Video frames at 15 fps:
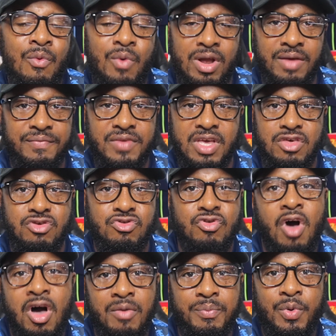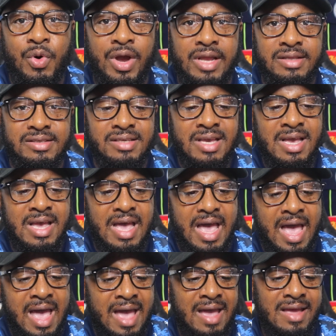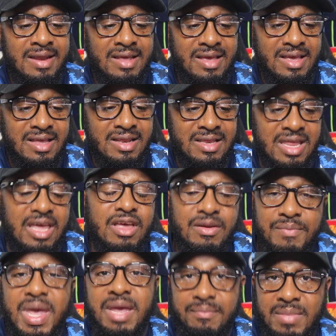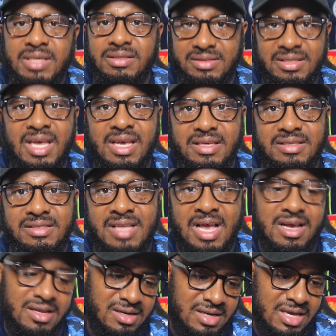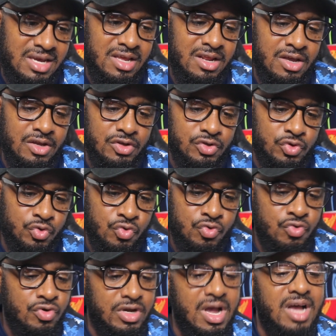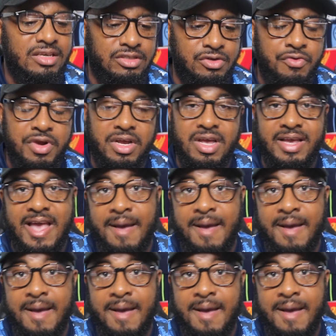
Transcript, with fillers: one of their strong points. and they could make mistakes that could lead to Costa Rica